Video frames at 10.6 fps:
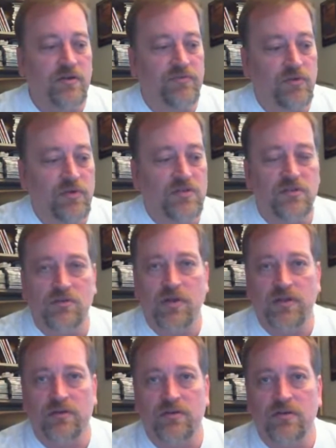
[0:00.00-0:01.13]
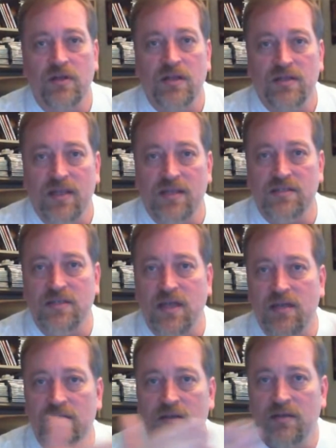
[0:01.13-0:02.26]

if the original creditor takes the debt,